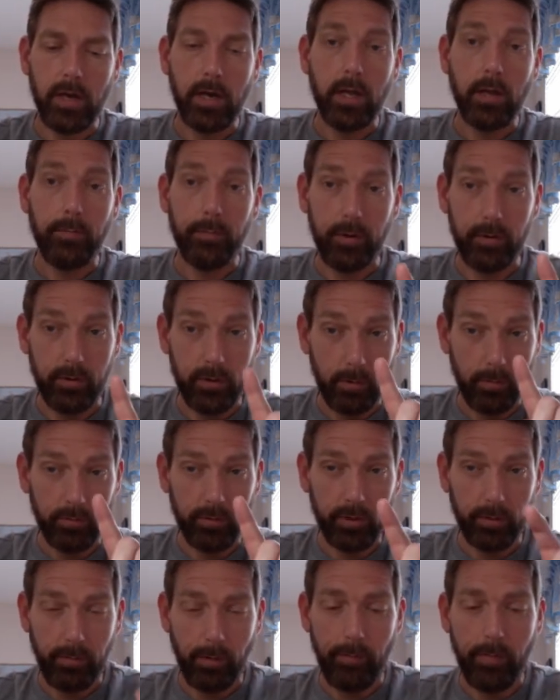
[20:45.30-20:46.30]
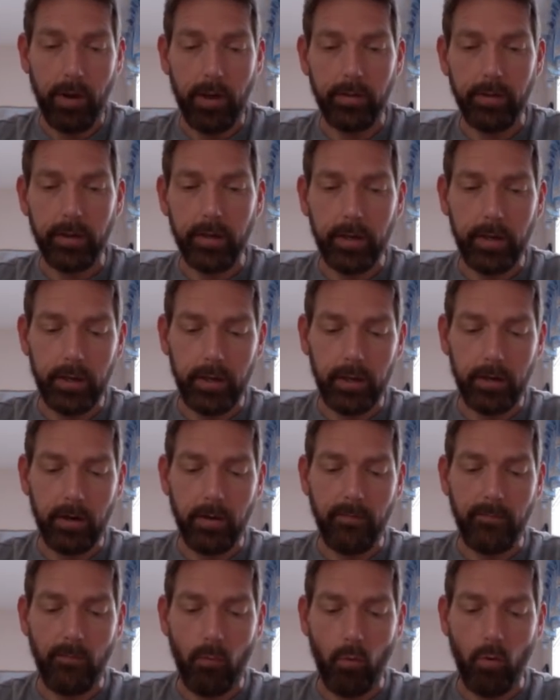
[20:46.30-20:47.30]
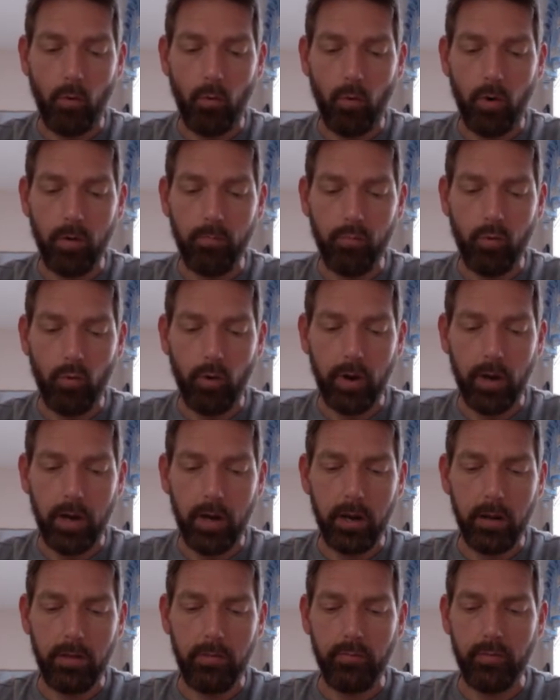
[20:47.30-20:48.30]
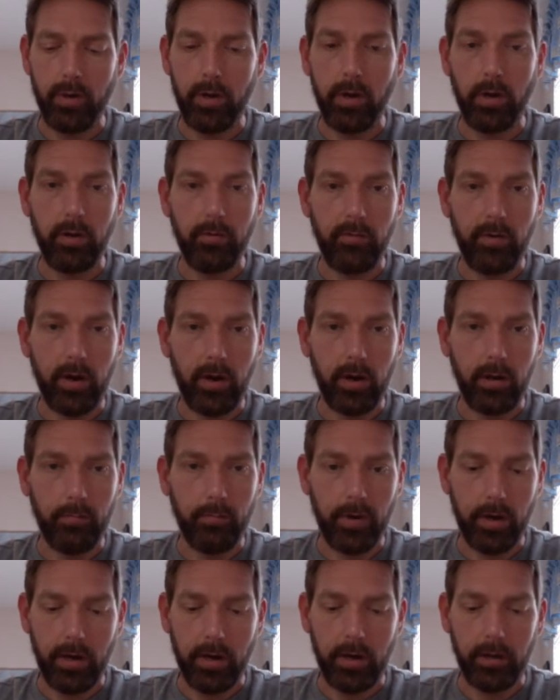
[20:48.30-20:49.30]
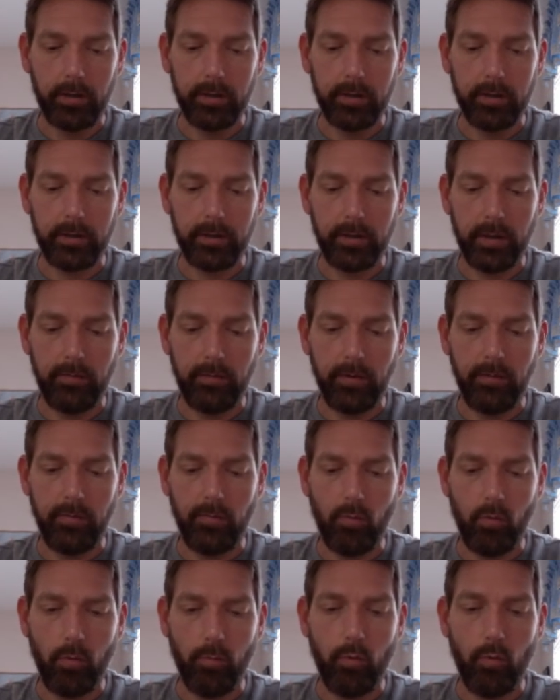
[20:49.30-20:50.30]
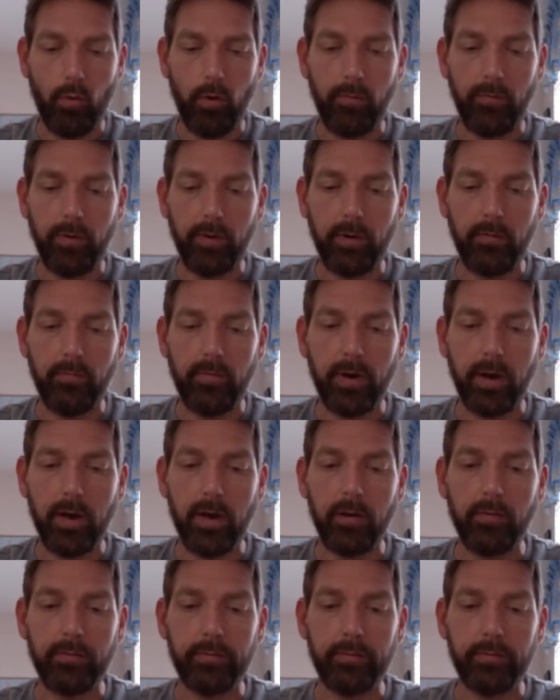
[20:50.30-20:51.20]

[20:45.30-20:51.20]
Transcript: me double check my math again. 41.83 divided by 74.55.